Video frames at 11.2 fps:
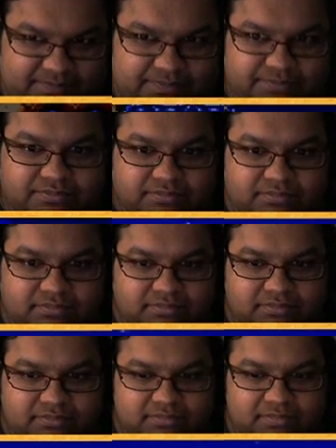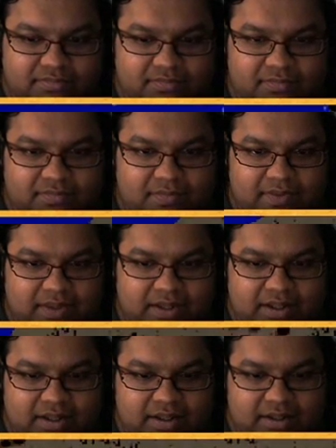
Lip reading: (silence)